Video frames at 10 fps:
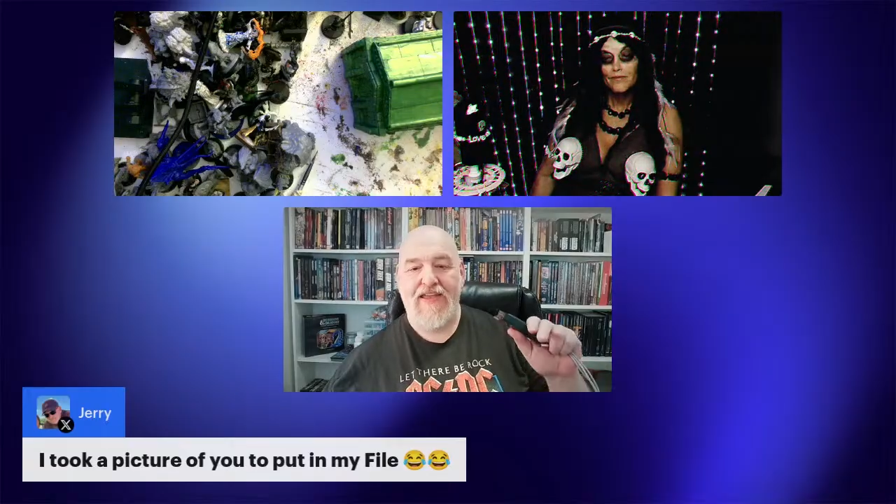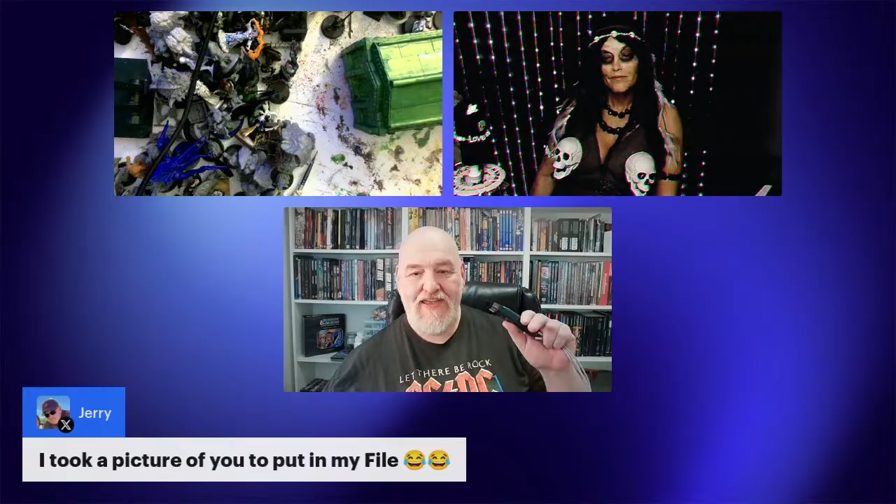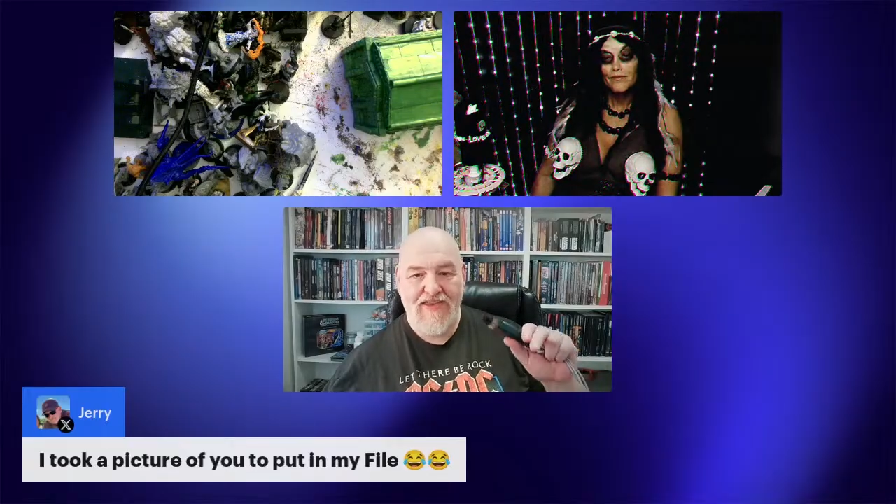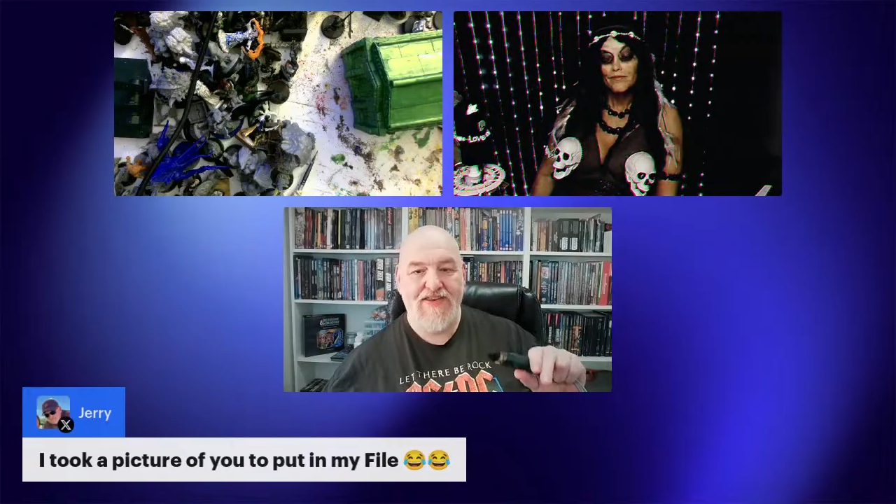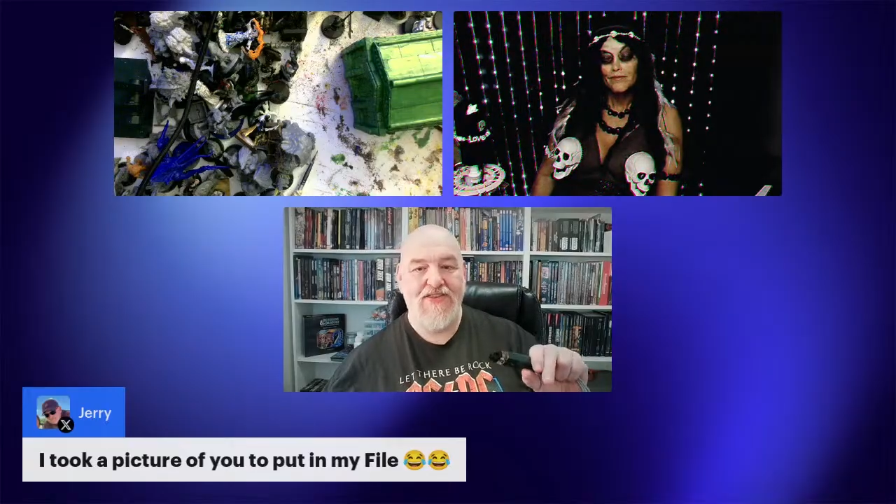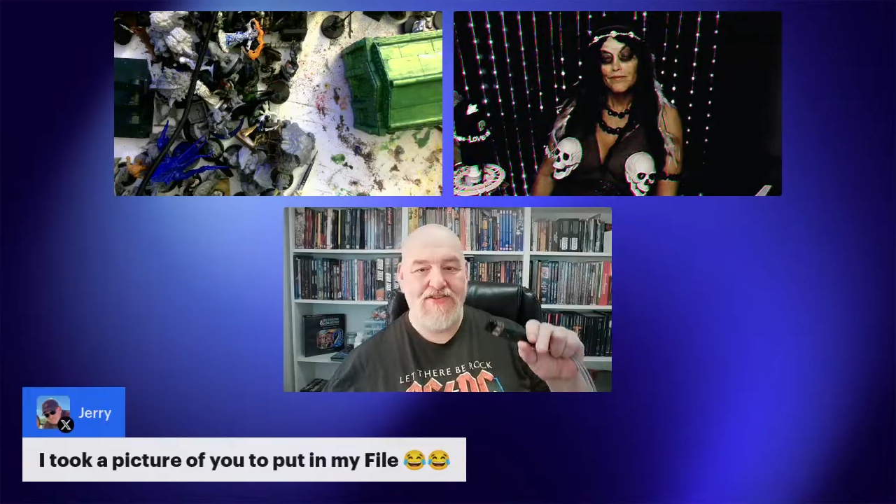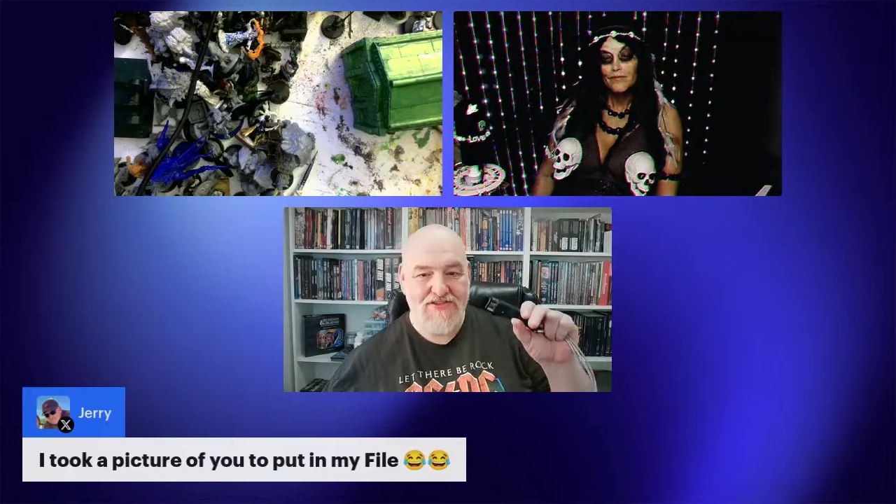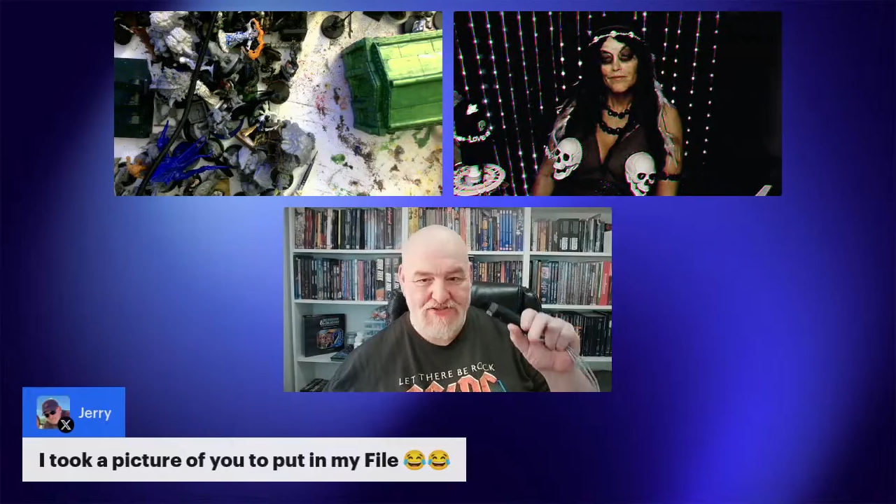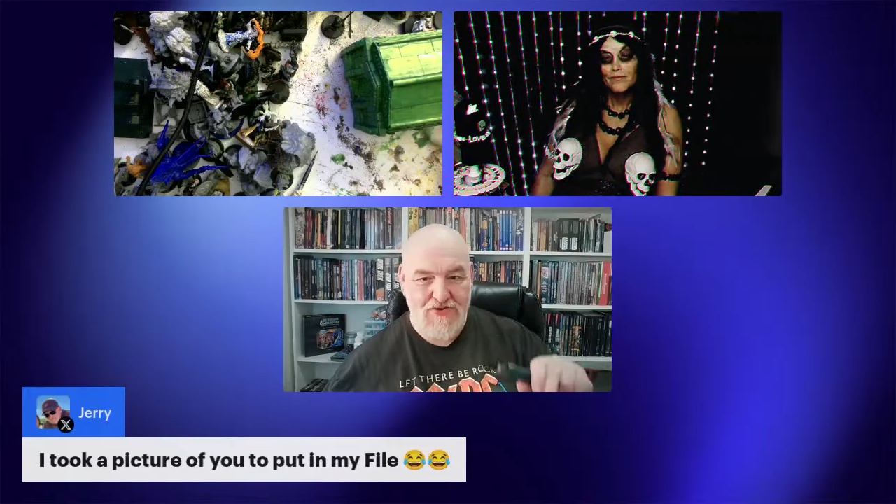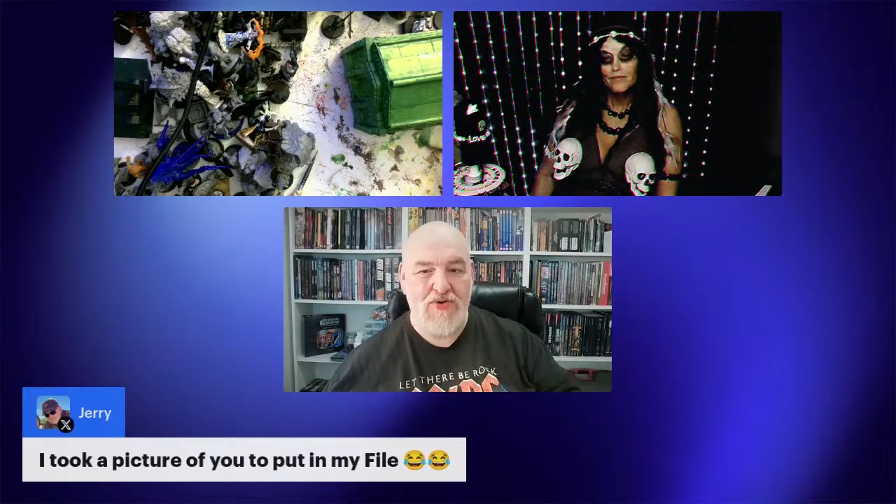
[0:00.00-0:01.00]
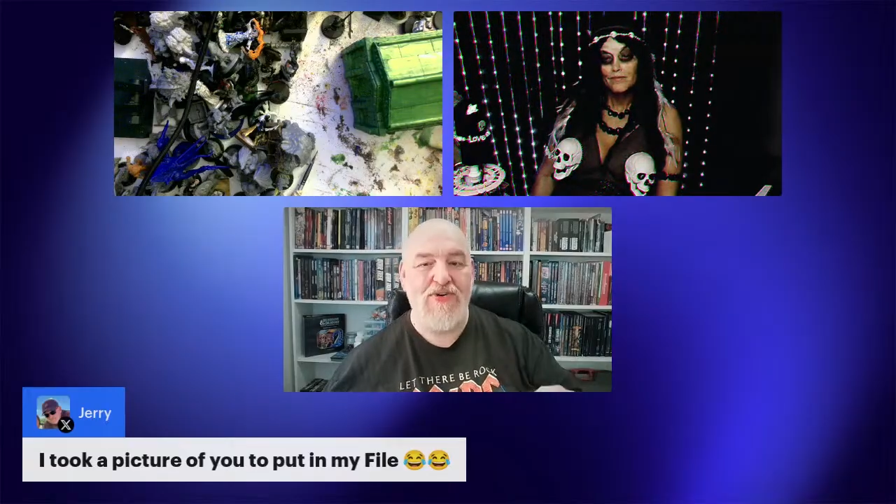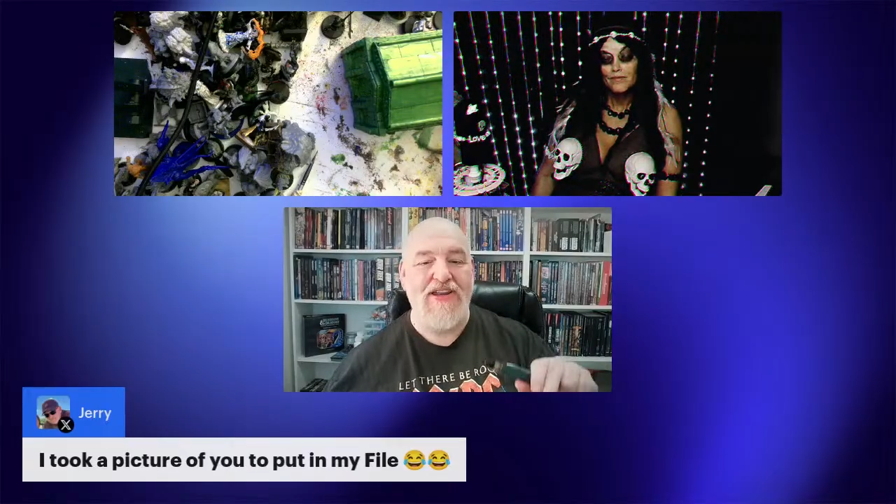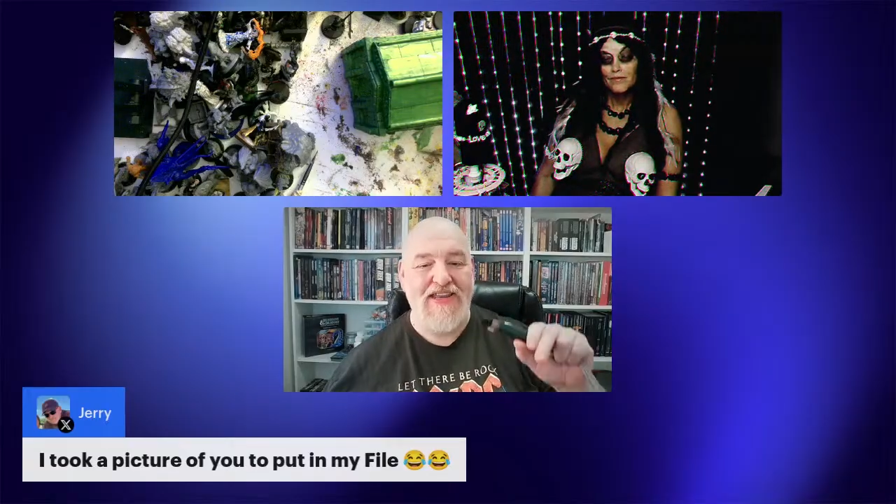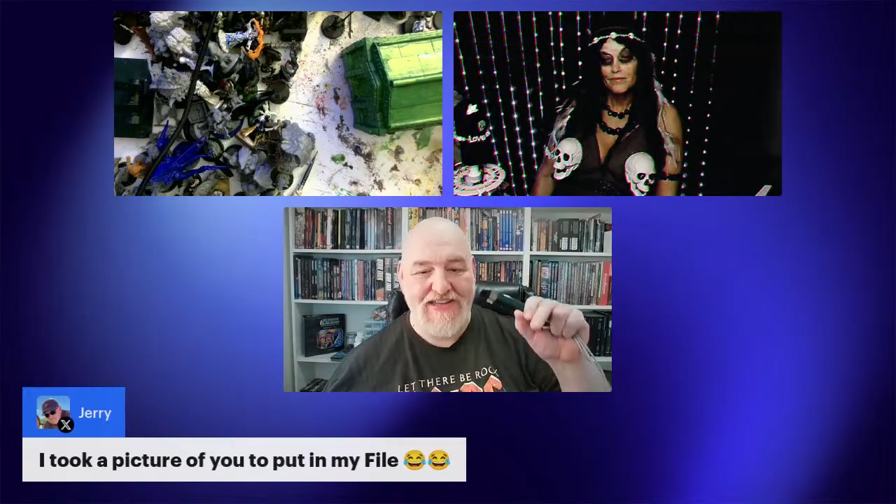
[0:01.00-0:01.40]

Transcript: In the story